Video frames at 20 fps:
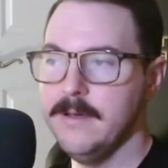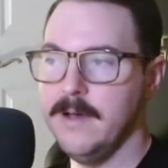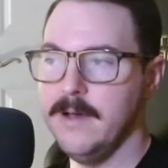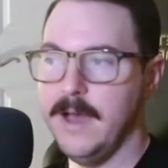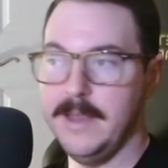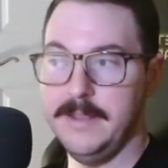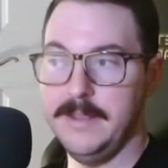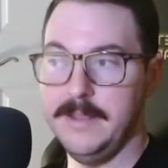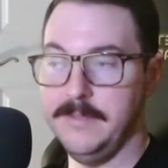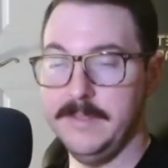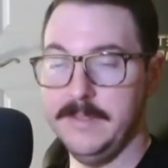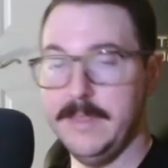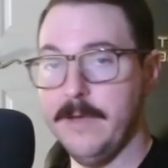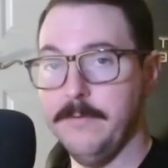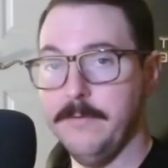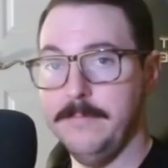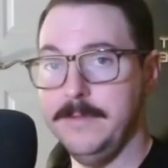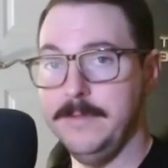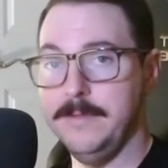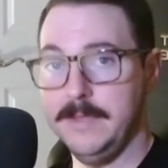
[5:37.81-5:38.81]
I didn't think that
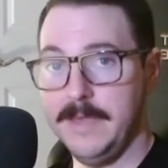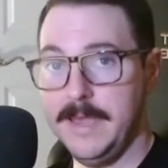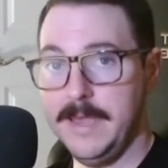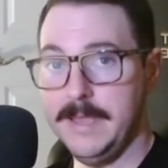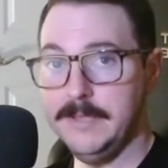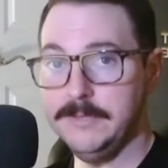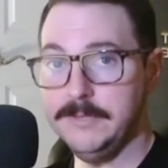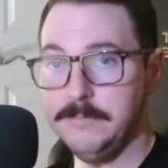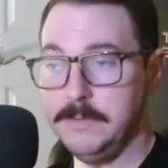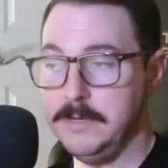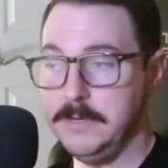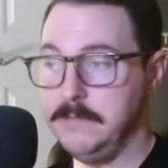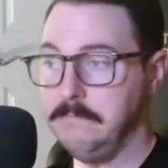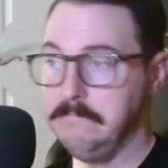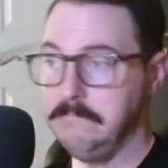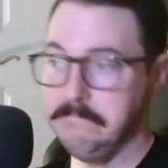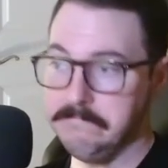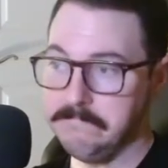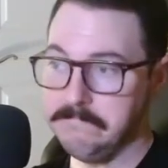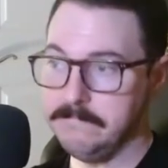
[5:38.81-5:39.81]
would be the case, but
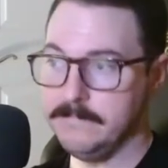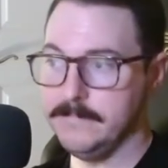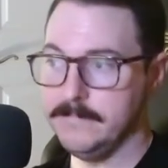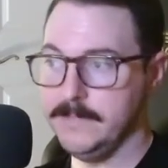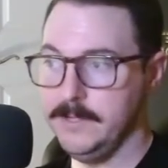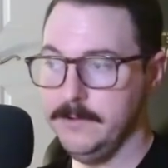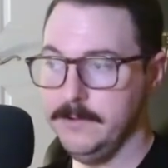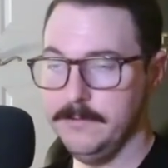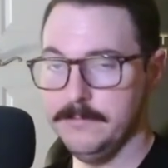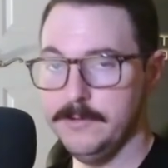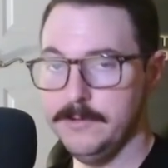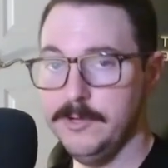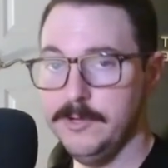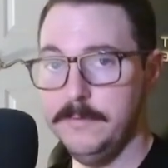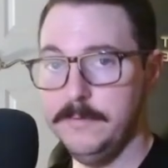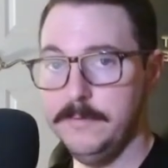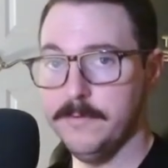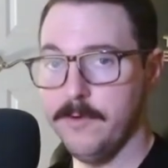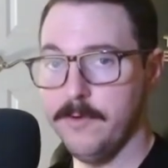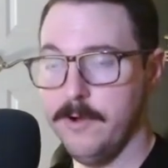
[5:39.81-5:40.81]
good to
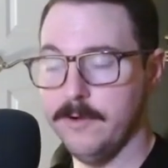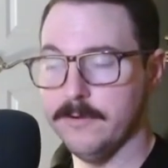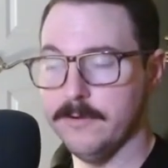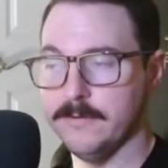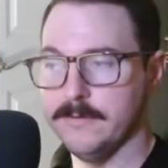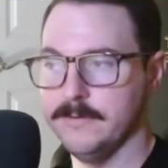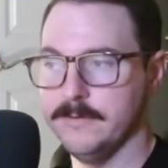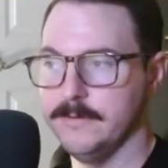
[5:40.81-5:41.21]
be wrong.